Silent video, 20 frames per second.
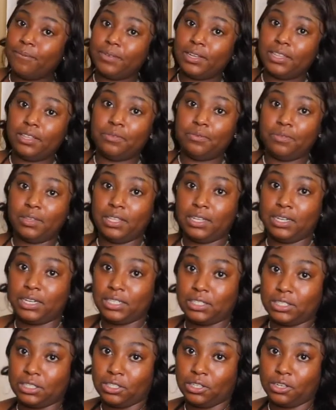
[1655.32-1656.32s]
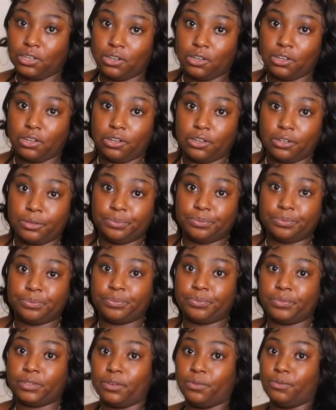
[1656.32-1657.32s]
really feeling this, y'all.
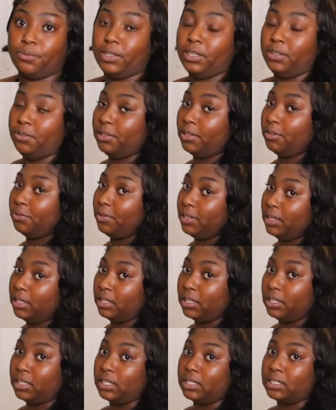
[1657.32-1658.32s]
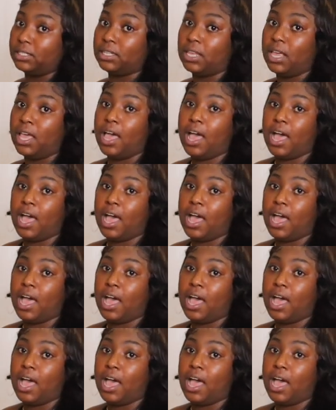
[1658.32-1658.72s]
Really, really feeling this.